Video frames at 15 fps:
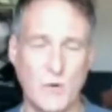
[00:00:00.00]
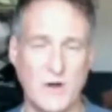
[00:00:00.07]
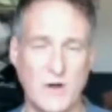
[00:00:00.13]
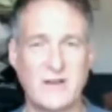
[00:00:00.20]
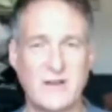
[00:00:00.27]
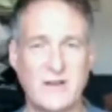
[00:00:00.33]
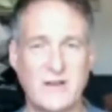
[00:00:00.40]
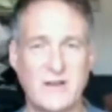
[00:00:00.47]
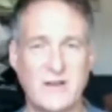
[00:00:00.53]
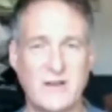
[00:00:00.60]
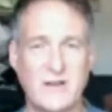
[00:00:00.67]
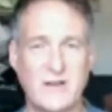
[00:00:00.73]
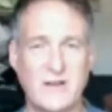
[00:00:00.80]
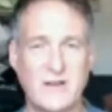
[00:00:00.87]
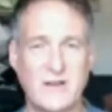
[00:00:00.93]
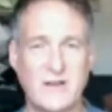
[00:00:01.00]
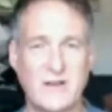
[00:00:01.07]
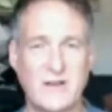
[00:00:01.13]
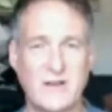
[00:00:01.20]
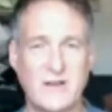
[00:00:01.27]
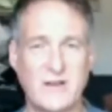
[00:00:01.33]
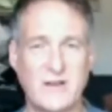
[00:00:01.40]
And by
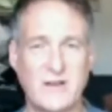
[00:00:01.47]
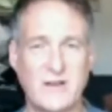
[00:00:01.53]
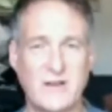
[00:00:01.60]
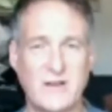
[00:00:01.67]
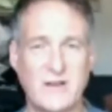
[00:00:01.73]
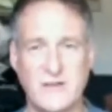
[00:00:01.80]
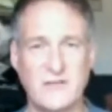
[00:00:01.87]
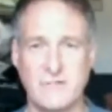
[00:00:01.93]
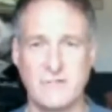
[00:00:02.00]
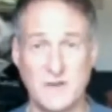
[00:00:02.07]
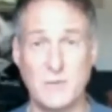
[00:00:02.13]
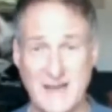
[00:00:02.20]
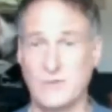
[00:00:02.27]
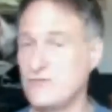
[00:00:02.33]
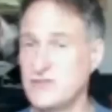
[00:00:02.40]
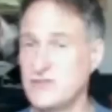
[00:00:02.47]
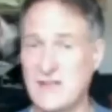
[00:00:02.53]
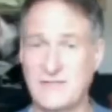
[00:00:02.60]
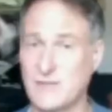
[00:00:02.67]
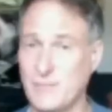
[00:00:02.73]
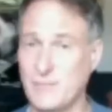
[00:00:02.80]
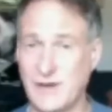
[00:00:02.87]
working together, we'll do it. You
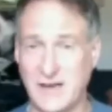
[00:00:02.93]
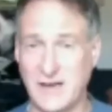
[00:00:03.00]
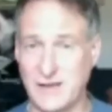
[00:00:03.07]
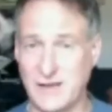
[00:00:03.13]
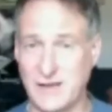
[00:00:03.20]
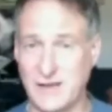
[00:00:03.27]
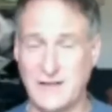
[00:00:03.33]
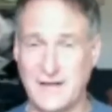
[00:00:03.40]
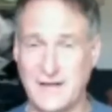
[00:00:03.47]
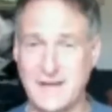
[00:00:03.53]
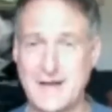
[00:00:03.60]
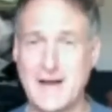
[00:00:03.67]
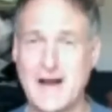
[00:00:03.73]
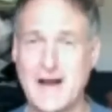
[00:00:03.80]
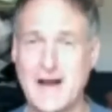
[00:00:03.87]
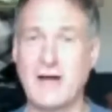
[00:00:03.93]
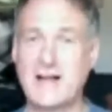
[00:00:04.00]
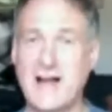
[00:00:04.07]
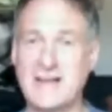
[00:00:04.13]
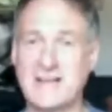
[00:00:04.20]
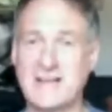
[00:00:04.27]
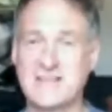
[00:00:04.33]
just have to believe.
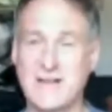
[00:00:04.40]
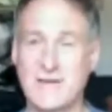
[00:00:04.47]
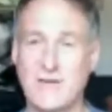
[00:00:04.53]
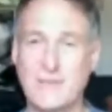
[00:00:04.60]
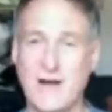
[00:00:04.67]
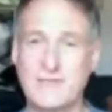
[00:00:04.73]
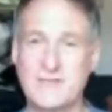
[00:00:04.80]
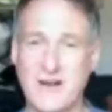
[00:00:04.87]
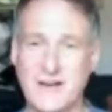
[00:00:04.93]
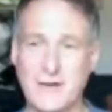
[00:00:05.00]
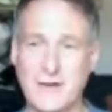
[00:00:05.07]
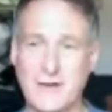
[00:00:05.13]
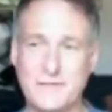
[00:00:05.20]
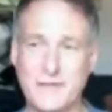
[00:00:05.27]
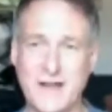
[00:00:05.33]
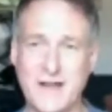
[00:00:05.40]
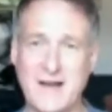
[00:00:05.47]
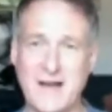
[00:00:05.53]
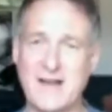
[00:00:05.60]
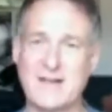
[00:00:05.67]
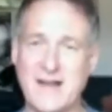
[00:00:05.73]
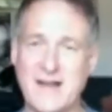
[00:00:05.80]
Okay, so I'm signing off
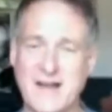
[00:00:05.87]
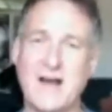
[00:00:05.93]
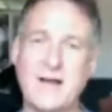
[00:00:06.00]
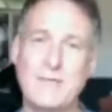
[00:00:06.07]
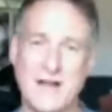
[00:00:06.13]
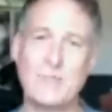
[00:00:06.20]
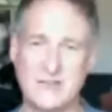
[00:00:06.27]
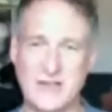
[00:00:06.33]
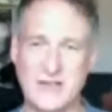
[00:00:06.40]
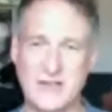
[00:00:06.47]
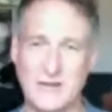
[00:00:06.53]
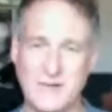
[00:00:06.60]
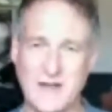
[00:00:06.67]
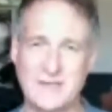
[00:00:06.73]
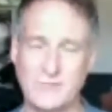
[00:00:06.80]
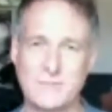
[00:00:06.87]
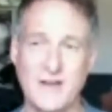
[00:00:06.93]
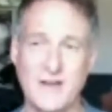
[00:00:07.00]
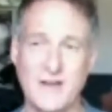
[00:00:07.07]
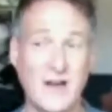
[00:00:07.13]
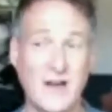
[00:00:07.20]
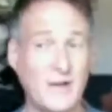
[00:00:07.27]
now, and I will catch up with you
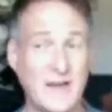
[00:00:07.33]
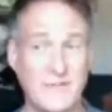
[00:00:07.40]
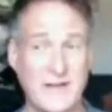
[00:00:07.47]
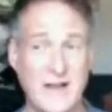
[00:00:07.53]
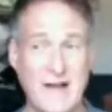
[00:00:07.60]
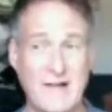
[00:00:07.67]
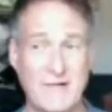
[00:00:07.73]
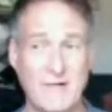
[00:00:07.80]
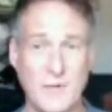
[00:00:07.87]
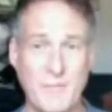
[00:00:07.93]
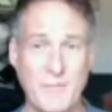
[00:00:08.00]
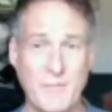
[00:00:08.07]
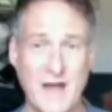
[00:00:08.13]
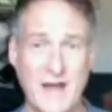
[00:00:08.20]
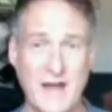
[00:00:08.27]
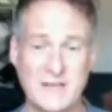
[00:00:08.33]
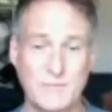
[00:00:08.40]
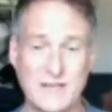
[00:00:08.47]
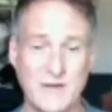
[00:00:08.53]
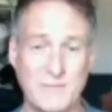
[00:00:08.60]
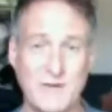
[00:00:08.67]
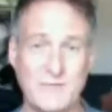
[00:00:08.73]
next week. I believe Carol will be
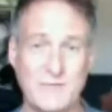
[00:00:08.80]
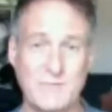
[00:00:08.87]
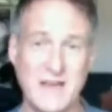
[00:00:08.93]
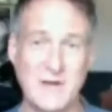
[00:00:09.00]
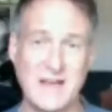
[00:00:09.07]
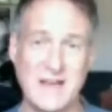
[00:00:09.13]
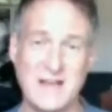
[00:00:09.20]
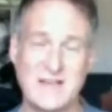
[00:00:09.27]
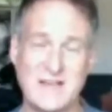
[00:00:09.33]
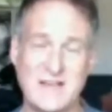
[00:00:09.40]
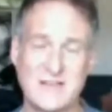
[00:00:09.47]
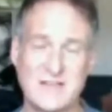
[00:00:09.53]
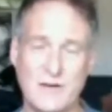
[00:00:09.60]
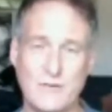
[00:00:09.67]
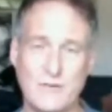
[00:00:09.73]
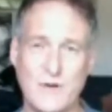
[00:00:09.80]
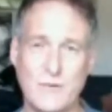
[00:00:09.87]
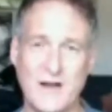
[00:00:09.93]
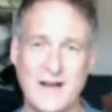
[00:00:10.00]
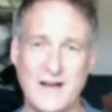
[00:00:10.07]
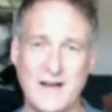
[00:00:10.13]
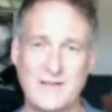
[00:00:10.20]
back next week with me,
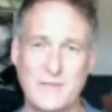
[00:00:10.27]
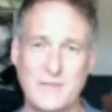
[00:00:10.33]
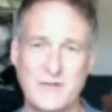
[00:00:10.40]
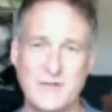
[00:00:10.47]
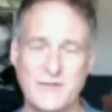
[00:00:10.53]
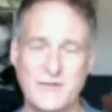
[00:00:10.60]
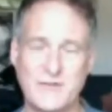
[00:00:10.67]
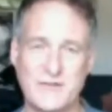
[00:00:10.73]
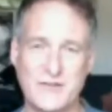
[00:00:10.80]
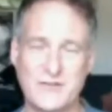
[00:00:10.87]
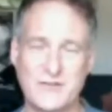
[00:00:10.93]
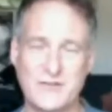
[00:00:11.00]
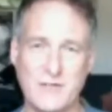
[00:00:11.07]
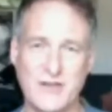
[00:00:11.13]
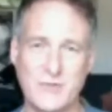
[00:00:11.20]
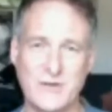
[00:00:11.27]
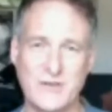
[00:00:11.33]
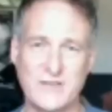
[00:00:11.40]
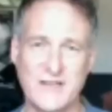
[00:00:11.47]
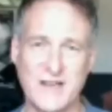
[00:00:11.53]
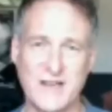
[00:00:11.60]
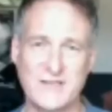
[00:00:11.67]
so there'll be 2 of us on the
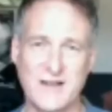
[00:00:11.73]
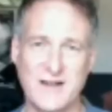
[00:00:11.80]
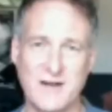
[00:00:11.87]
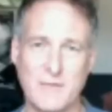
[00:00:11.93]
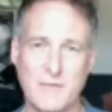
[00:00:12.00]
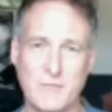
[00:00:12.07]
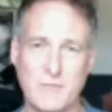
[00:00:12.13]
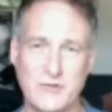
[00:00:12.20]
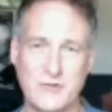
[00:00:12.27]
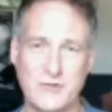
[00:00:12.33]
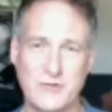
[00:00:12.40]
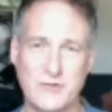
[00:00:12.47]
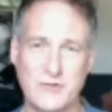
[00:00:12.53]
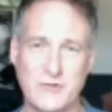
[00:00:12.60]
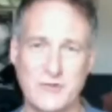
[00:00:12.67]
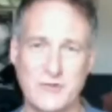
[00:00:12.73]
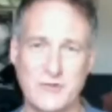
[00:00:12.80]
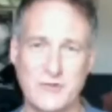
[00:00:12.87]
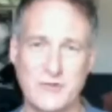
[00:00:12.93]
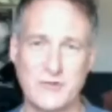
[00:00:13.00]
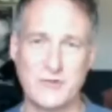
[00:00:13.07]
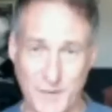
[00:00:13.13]
show. But I wish all
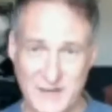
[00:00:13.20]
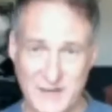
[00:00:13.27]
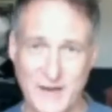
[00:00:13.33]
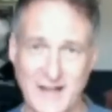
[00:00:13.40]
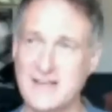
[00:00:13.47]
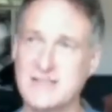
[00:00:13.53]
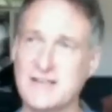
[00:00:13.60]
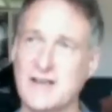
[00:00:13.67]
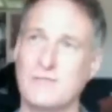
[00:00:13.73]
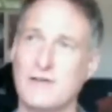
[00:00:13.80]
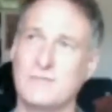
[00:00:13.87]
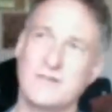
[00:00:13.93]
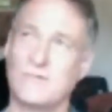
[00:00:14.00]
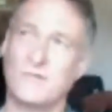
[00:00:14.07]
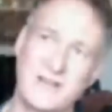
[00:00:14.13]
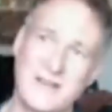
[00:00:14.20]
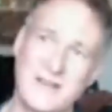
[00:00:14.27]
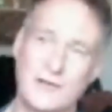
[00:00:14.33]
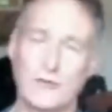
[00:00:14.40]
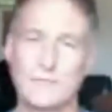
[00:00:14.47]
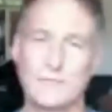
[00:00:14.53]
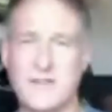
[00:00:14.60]
the best for the week, and let's hope
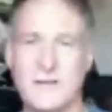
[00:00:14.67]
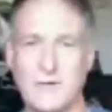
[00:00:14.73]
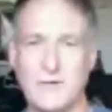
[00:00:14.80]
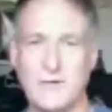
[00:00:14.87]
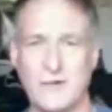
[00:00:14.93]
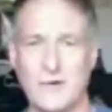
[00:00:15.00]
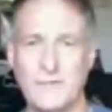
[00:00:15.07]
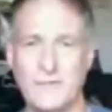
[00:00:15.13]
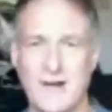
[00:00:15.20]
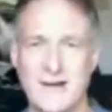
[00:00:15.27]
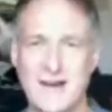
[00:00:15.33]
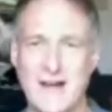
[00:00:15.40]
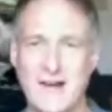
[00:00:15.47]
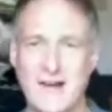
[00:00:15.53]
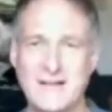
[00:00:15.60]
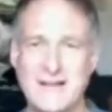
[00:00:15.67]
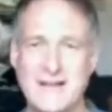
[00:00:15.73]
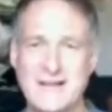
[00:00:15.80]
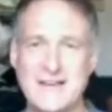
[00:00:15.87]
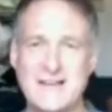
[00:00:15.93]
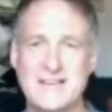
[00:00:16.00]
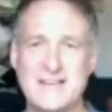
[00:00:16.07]
that the good weather we've got
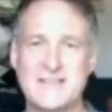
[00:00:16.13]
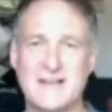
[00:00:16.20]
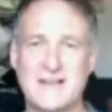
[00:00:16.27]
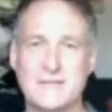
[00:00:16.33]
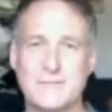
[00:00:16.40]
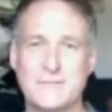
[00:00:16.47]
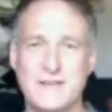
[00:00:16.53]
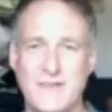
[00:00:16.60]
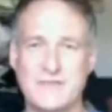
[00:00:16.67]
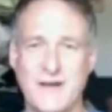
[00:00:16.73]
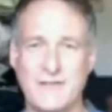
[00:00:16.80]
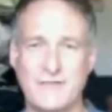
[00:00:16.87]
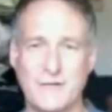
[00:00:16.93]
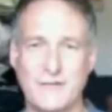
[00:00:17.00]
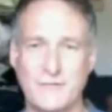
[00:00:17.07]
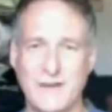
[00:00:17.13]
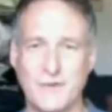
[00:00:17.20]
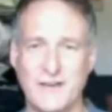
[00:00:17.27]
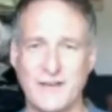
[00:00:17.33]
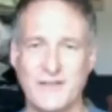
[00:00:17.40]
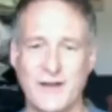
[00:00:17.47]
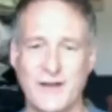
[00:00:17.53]
right now sticks with us
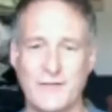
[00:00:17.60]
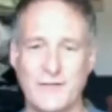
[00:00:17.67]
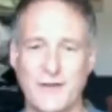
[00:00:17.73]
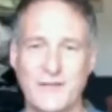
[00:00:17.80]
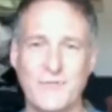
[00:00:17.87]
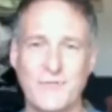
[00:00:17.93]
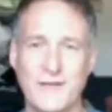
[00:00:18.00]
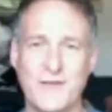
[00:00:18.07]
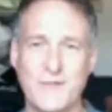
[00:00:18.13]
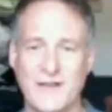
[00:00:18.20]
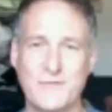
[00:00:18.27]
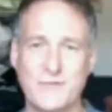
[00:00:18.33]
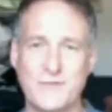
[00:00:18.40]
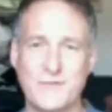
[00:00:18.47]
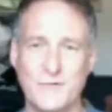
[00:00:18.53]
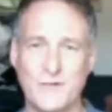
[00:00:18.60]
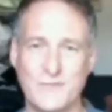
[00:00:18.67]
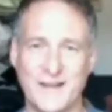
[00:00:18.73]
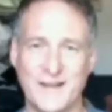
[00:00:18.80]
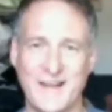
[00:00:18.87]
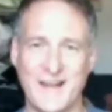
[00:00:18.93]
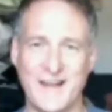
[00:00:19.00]
right through the week. So thanks very
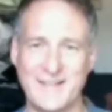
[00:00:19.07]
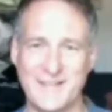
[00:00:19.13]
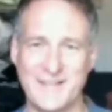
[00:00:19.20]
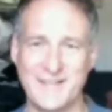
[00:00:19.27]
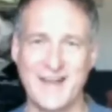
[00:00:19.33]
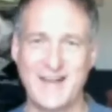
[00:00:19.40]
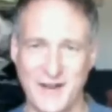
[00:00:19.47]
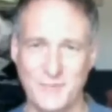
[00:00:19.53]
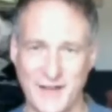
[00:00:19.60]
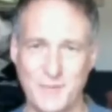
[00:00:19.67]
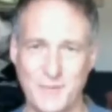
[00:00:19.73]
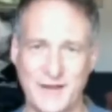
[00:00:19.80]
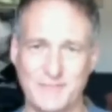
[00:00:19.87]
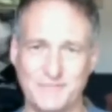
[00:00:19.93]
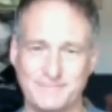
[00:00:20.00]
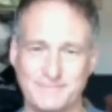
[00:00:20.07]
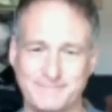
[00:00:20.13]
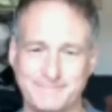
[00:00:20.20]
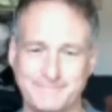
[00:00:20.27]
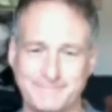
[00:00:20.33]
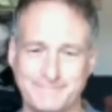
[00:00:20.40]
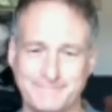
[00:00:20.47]
much for joining me, and see you
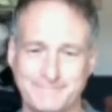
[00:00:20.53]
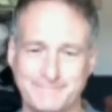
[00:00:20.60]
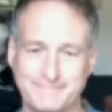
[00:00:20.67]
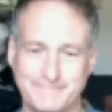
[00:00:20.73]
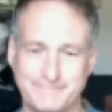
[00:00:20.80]
next week.